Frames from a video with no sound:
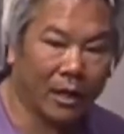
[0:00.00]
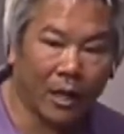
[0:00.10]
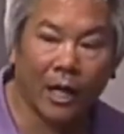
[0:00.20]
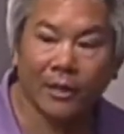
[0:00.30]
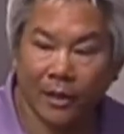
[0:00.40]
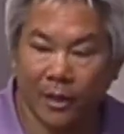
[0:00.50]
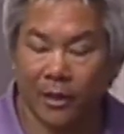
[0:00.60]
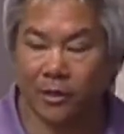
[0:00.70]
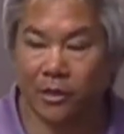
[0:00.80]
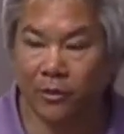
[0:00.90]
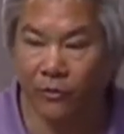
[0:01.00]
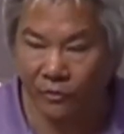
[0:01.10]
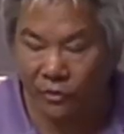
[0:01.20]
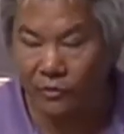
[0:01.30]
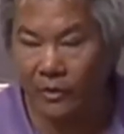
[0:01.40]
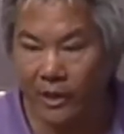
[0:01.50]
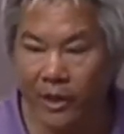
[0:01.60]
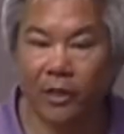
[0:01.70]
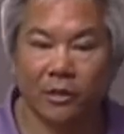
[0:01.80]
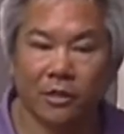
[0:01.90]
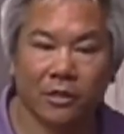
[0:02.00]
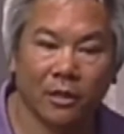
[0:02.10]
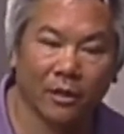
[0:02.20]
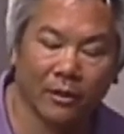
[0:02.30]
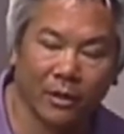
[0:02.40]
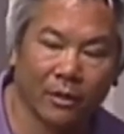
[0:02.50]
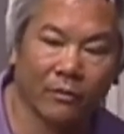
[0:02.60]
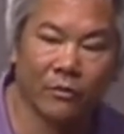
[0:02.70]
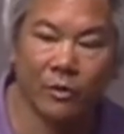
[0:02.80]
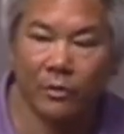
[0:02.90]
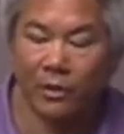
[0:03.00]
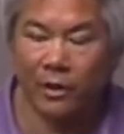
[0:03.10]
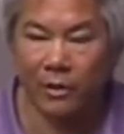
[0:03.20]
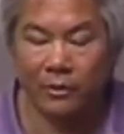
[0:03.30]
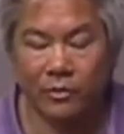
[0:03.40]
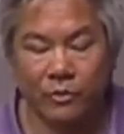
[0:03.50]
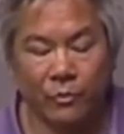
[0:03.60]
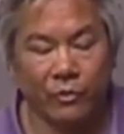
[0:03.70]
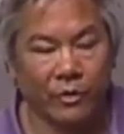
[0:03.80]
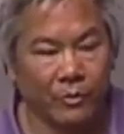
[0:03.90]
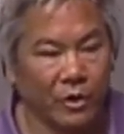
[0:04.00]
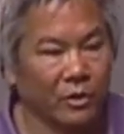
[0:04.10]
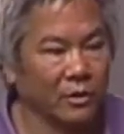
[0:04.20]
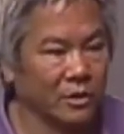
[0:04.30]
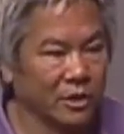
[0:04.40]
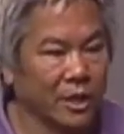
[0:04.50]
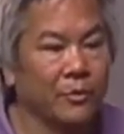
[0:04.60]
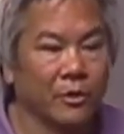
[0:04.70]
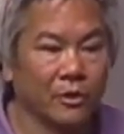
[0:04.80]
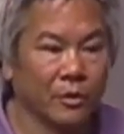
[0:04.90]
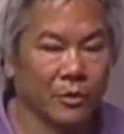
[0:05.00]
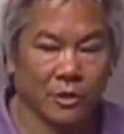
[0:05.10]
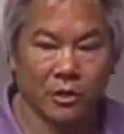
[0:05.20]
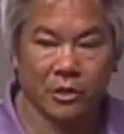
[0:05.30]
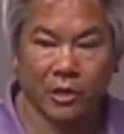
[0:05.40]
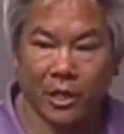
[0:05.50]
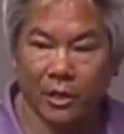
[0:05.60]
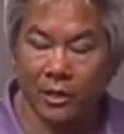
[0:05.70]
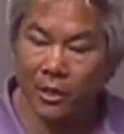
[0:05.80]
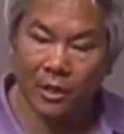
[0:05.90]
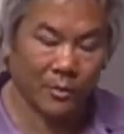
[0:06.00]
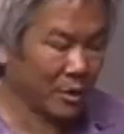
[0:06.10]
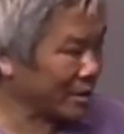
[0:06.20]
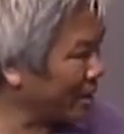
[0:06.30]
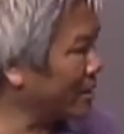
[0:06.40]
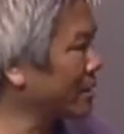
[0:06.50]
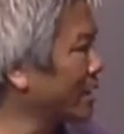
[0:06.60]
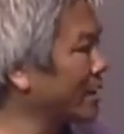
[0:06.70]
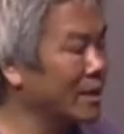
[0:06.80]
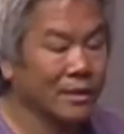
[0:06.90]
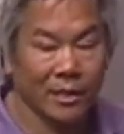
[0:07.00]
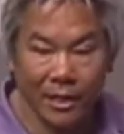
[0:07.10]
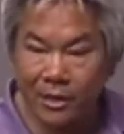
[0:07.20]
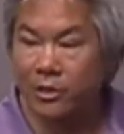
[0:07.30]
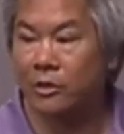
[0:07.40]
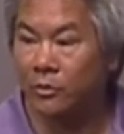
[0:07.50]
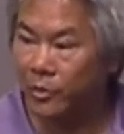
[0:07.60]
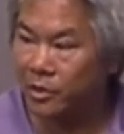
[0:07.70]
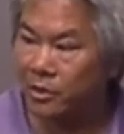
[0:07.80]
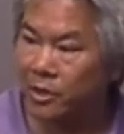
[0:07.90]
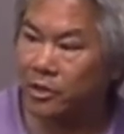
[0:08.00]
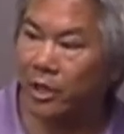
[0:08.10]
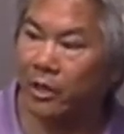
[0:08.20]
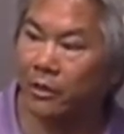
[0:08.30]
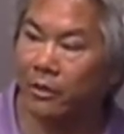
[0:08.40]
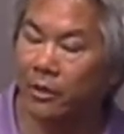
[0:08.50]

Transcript: I think it's, well, first of all, it is, you know, you can prove it empirically, it's cheaper to do business in China. But the other thing, I think it's easier to do business in China.